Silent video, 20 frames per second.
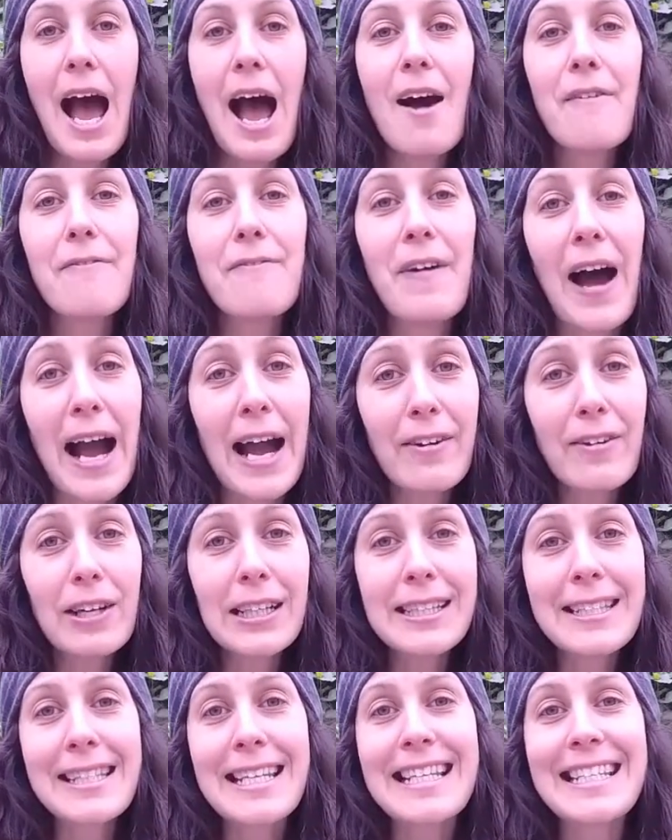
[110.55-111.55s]
A
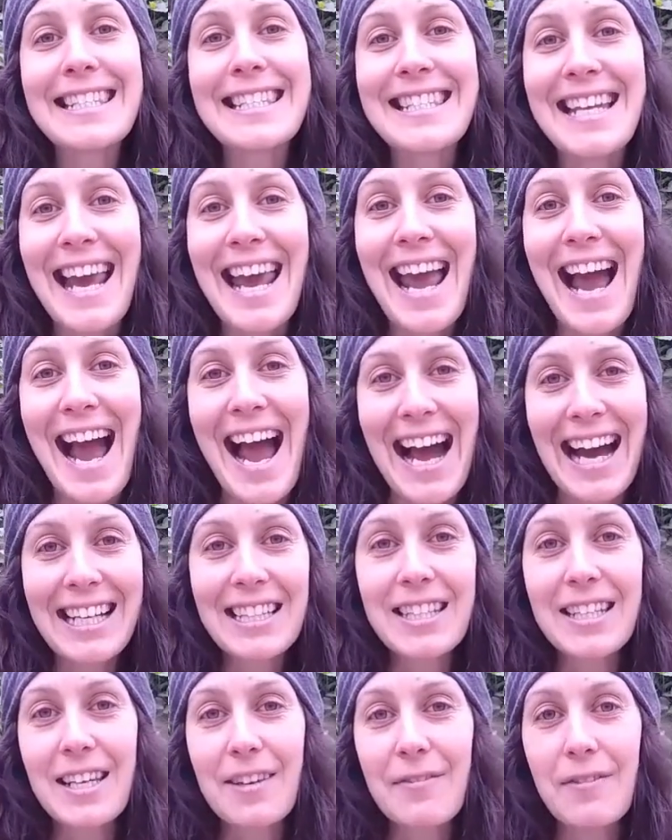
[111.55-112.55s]
virus can stay
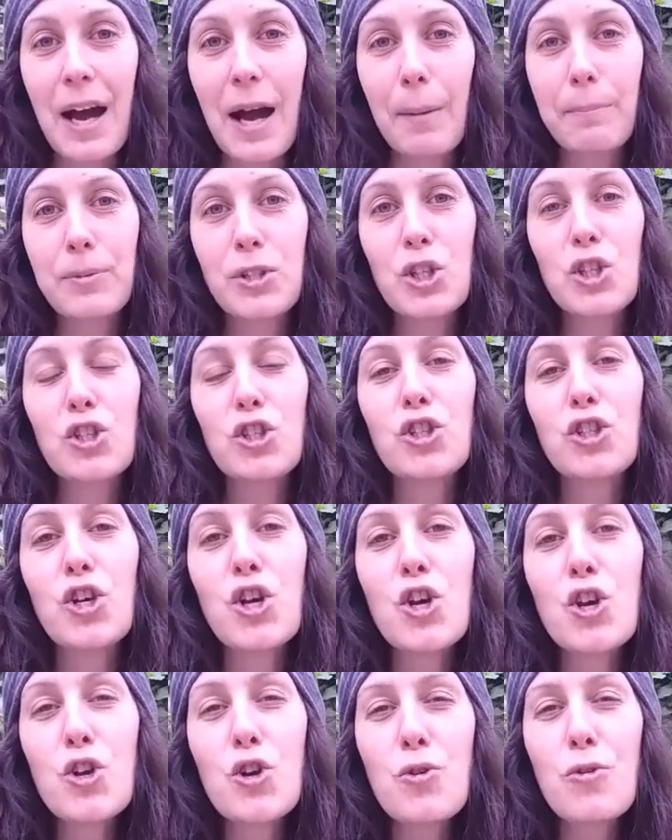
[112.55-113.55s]
active up to
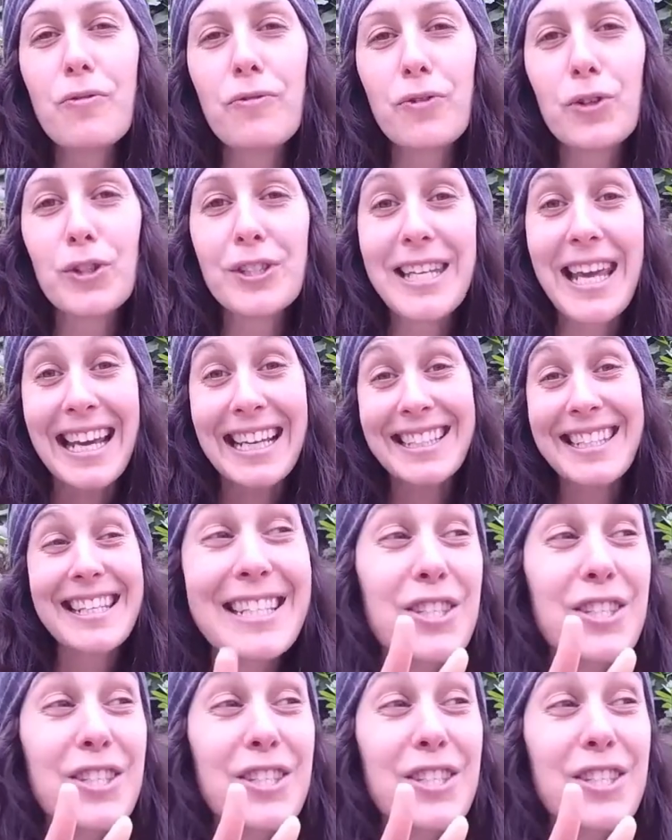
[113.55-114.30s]
2 full days.